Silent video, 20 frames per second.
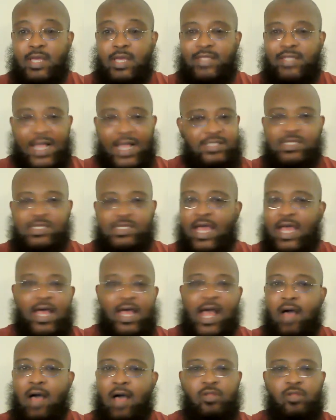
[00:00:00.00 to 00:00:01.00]
that's not
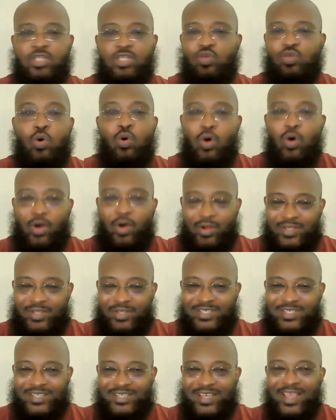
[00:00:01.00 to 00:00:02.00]
how this
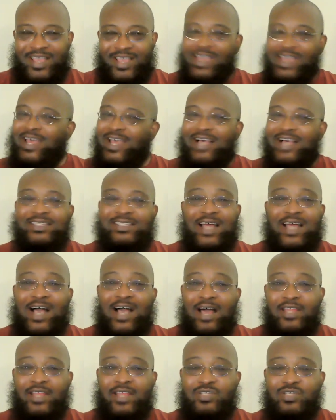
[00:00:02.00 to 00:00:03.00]
works. That's not
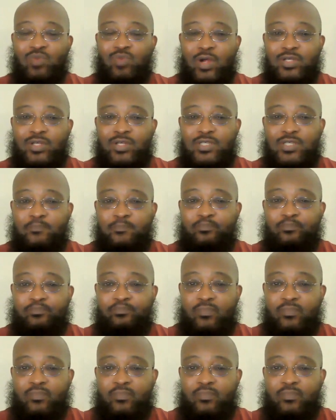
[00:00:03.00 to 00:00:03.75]
how this works.